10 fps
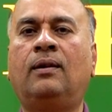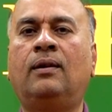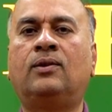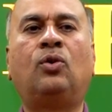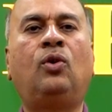
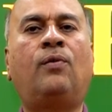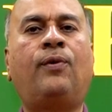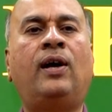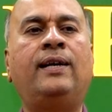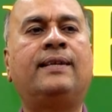So, rule of
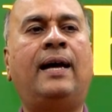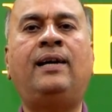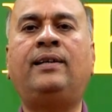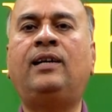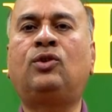law is
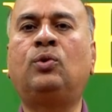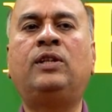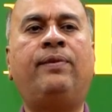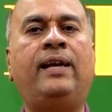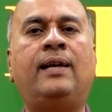guaranteed through
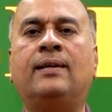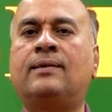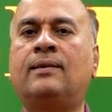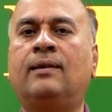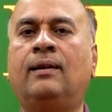the
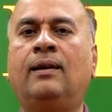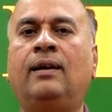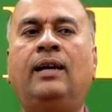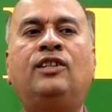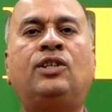various
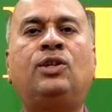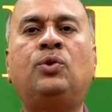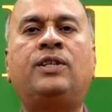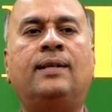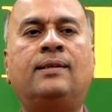
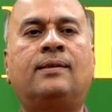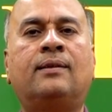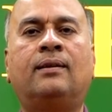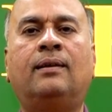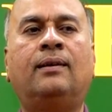institutions
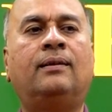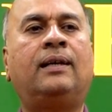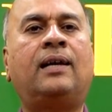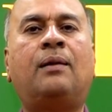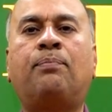
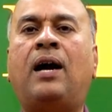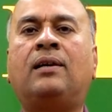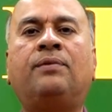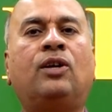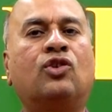that are part
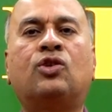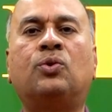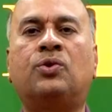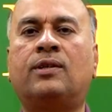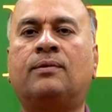of the
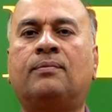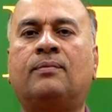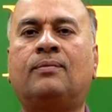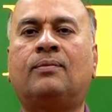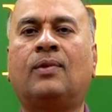constitution.
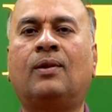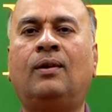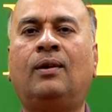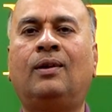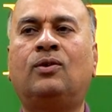
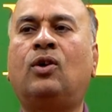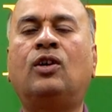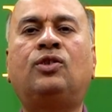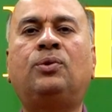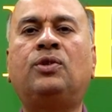So,
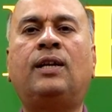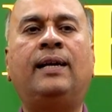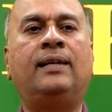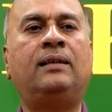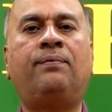constitution
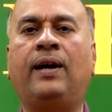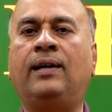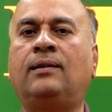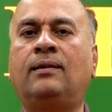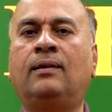
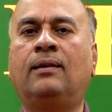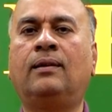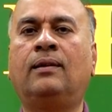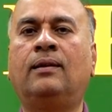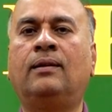identified
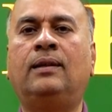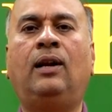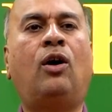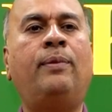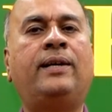the
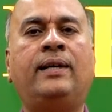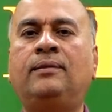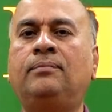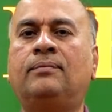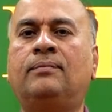law
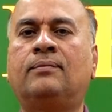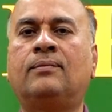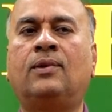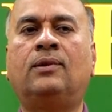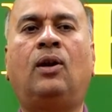making,
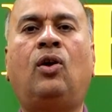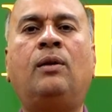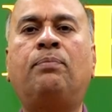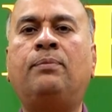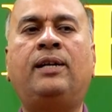the law
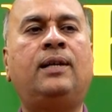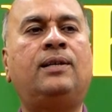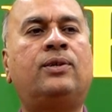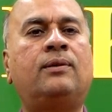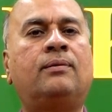
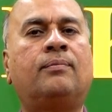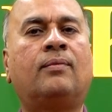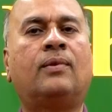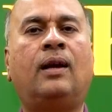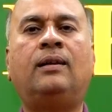implementation,
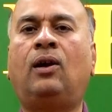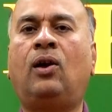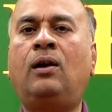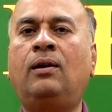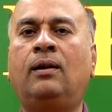and the
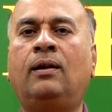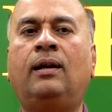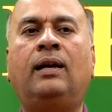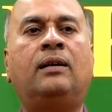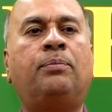law
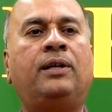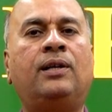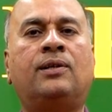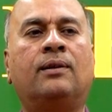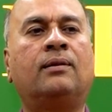
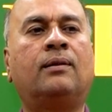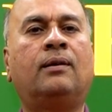interpretation